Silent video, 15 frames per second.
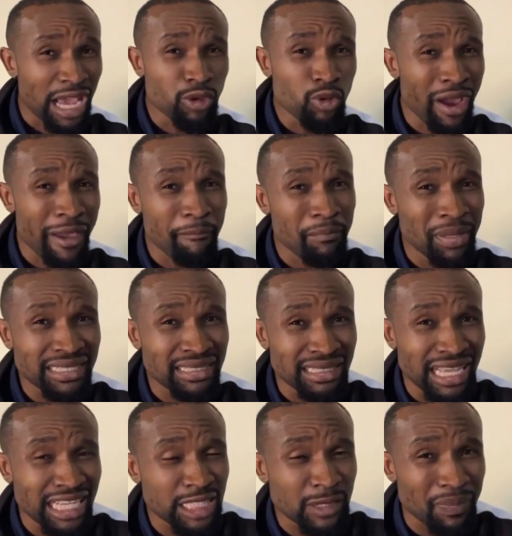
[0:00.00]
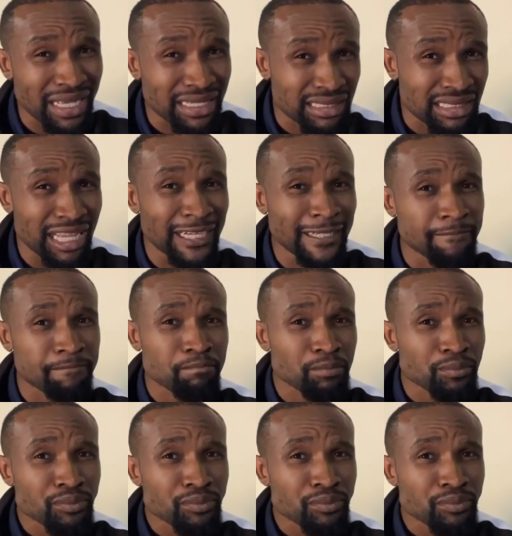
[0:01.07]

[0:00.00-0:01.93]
Are you a business person?